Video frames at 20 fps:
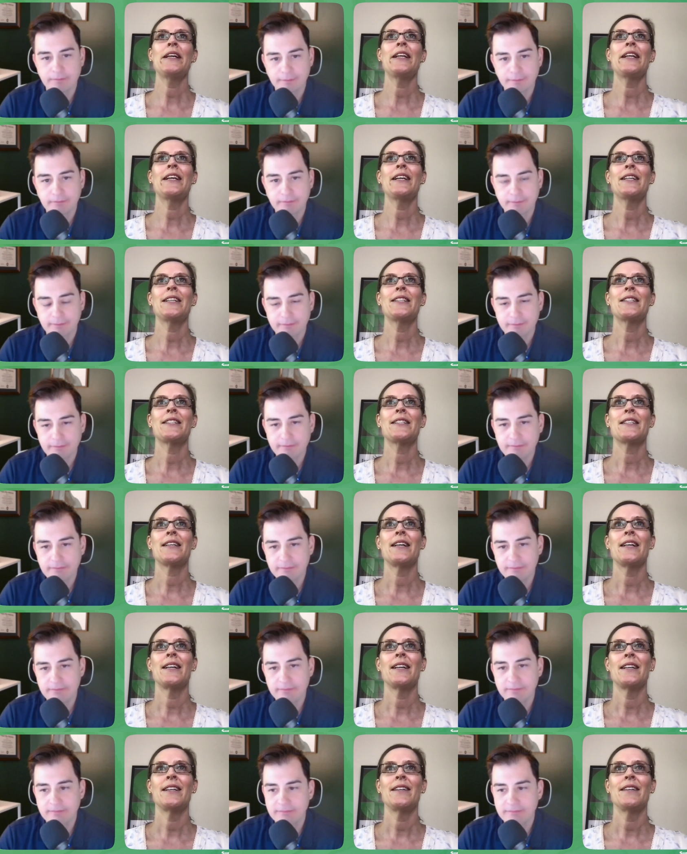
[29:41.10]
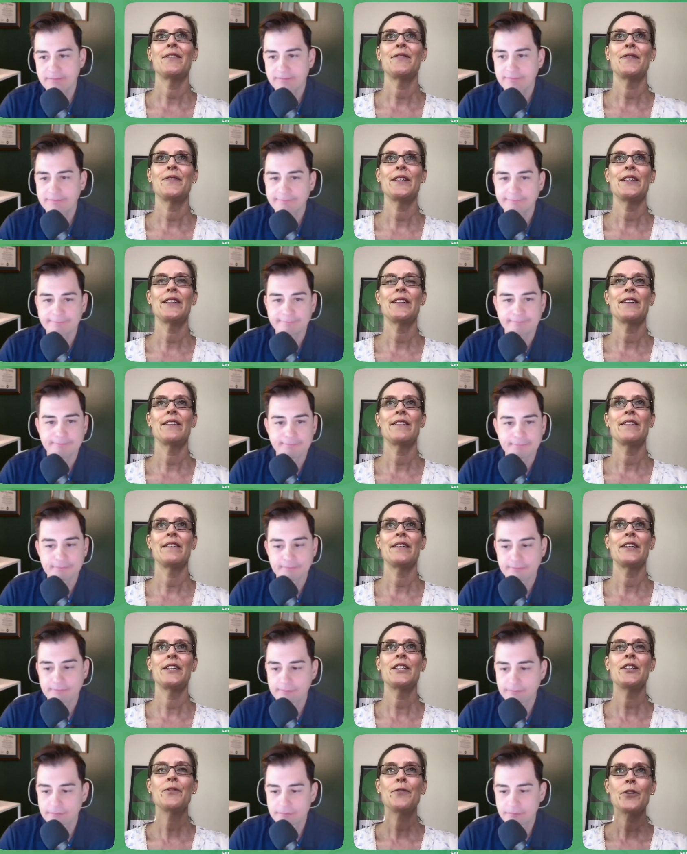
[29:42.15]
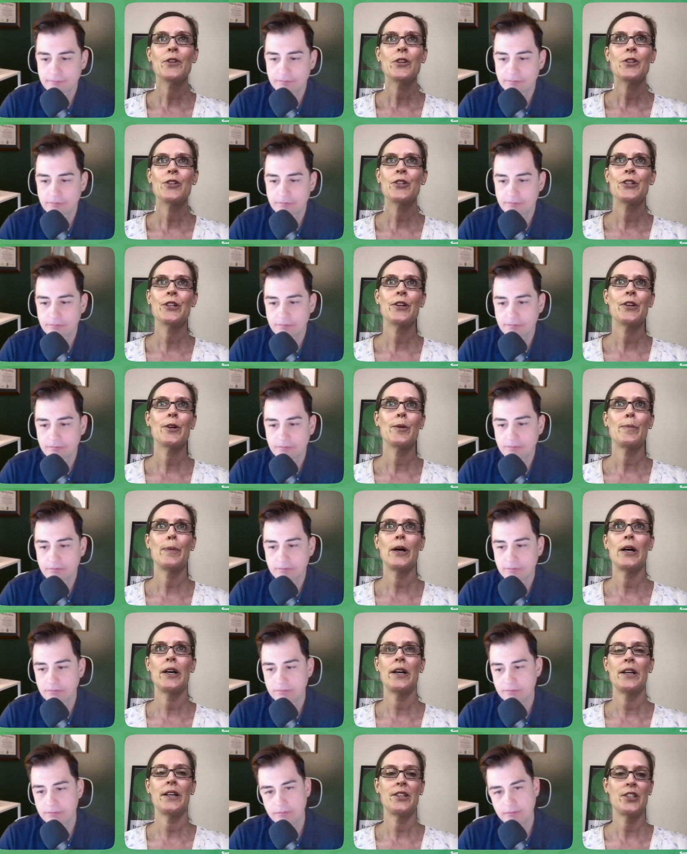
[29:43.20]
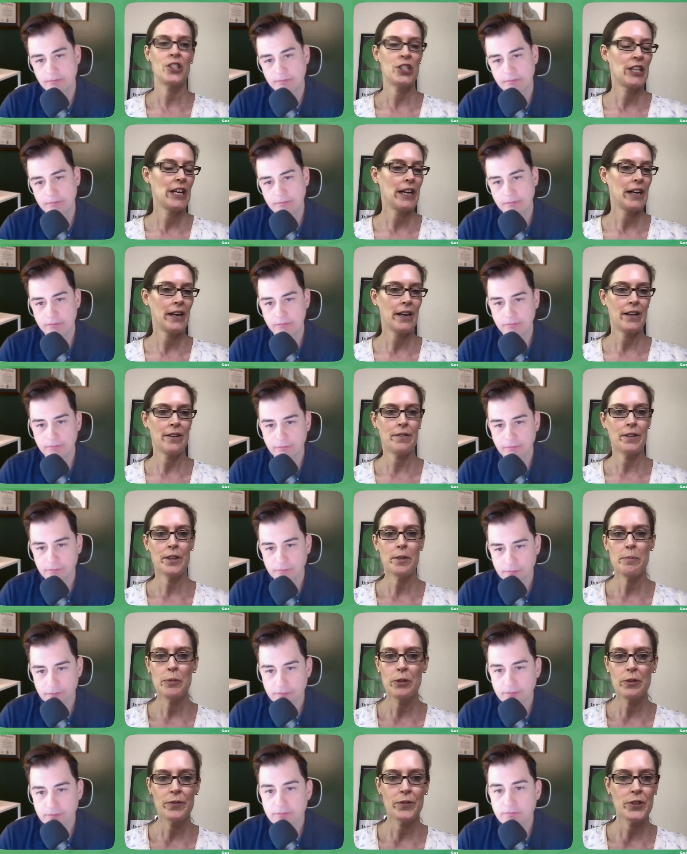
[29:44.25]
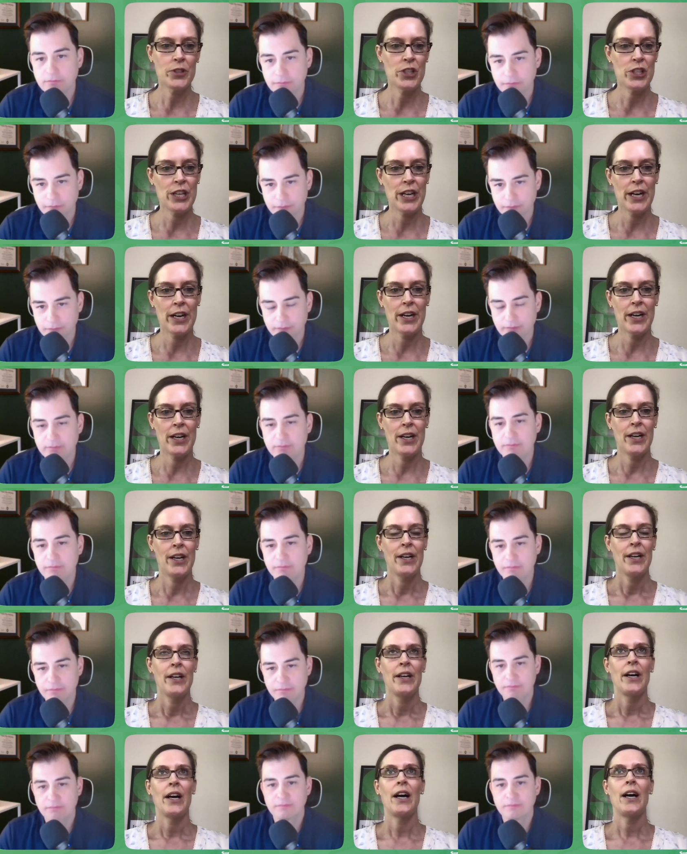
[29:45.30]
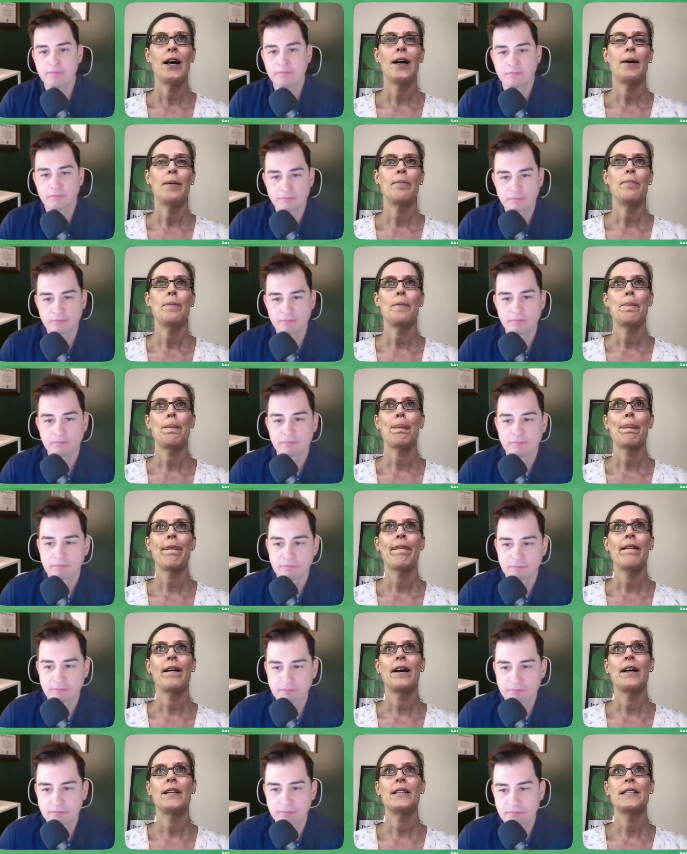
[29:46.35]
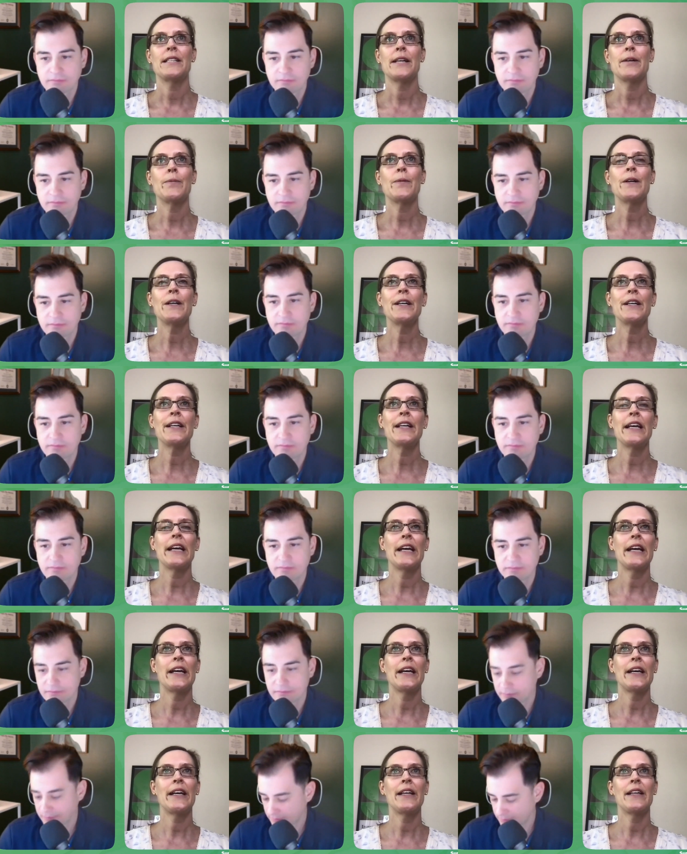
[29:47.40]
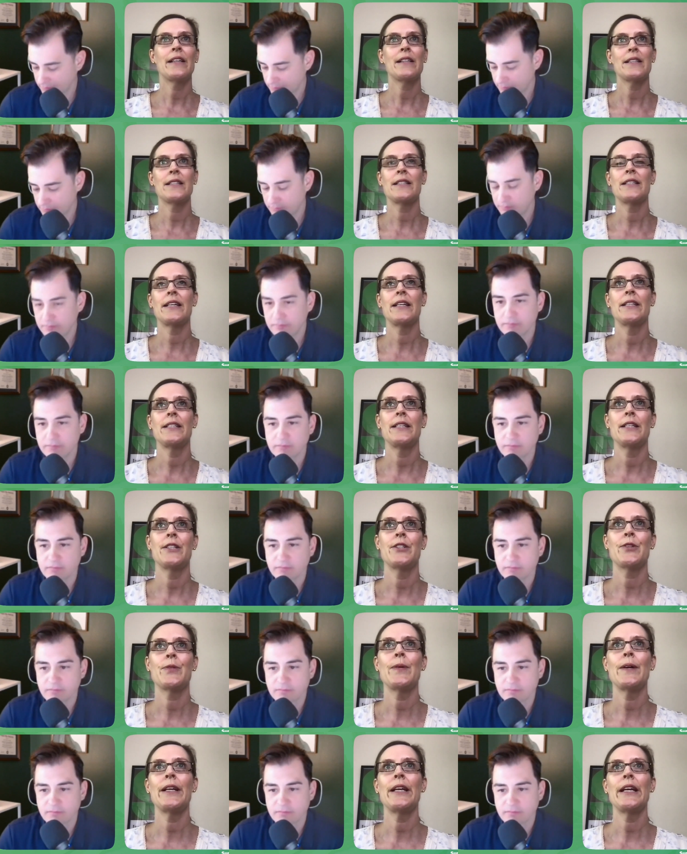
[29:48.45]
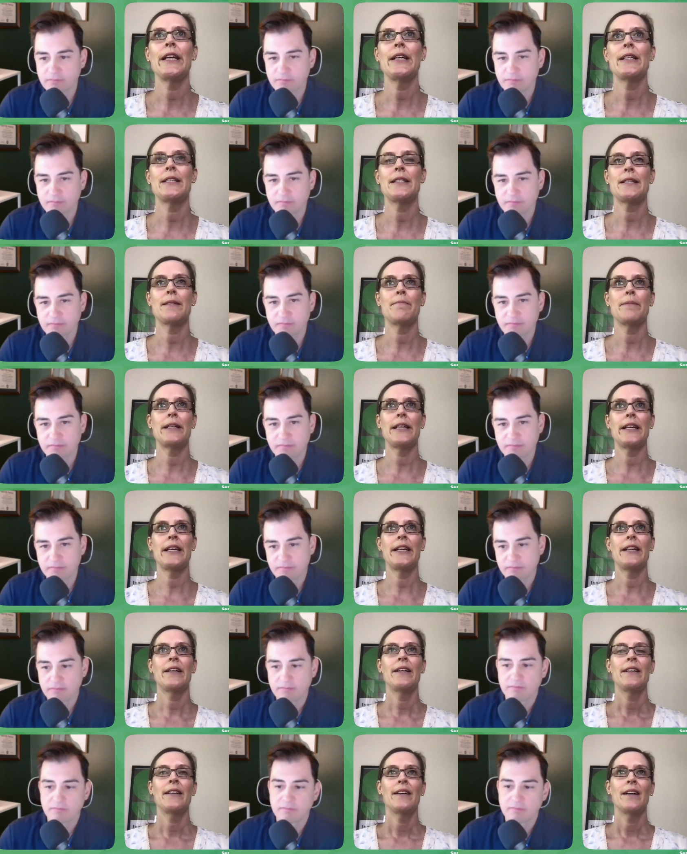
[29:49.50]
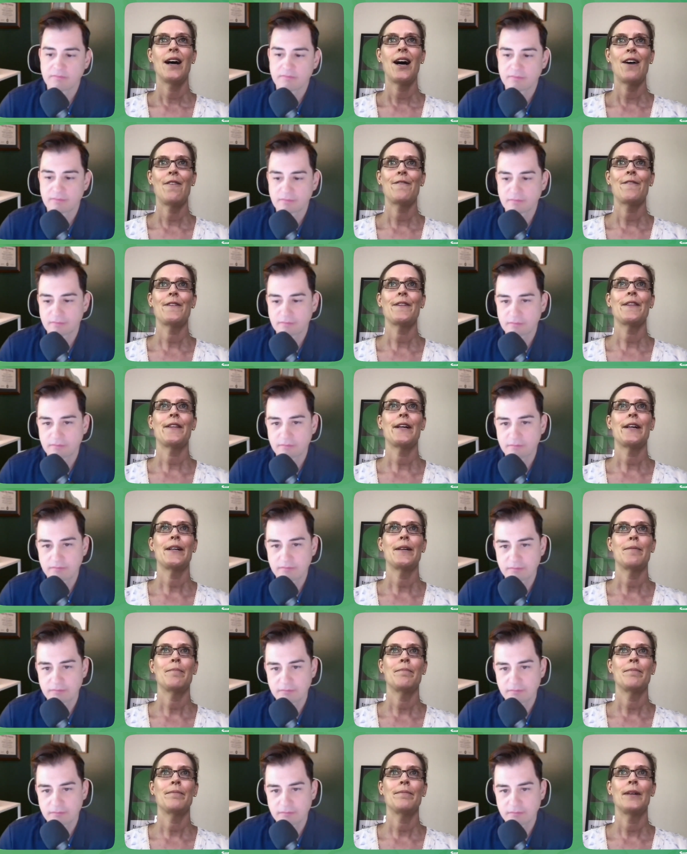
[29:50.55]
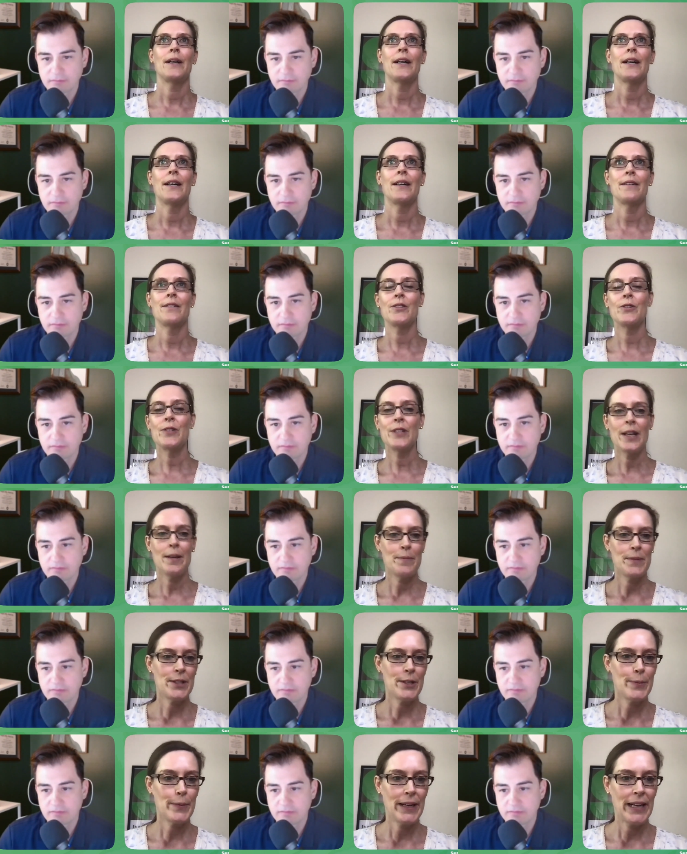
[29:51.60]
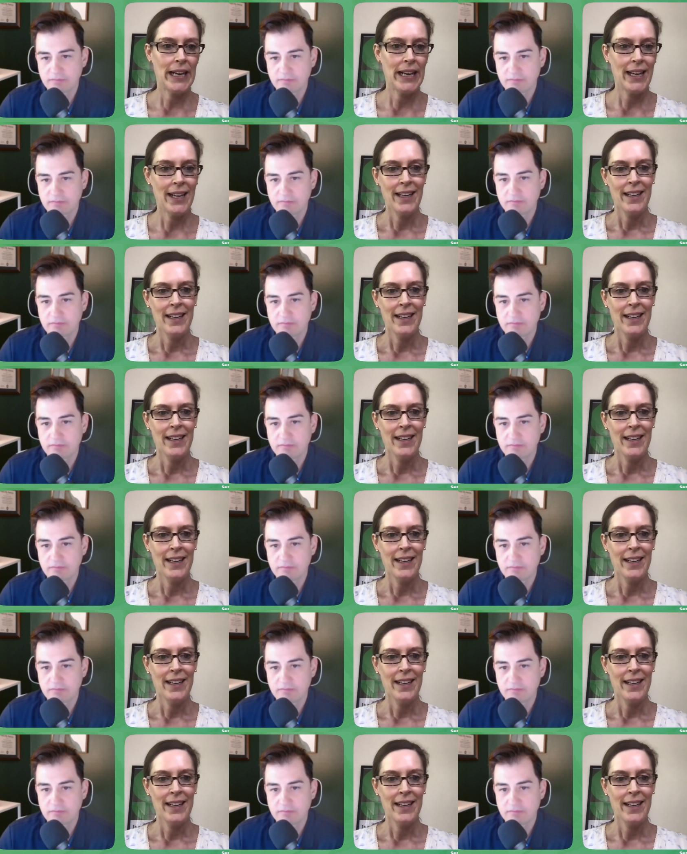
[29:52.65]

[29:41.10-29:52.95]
Speaker 1: is, uh, if an antique furniture dealer bought a chair, a really beautiful chair, mm-hmm. um, on day one, and let's say on day 20, somebody offered them uh, two times their money